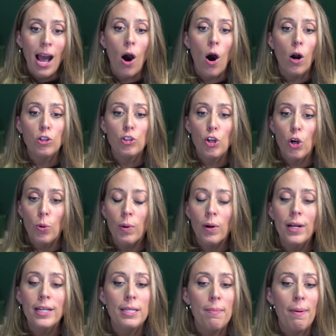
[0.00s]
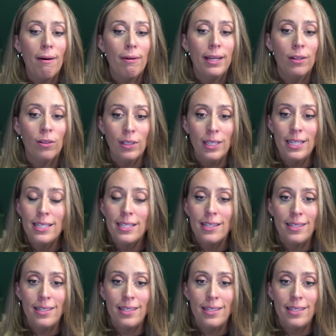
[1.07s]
October is about illness,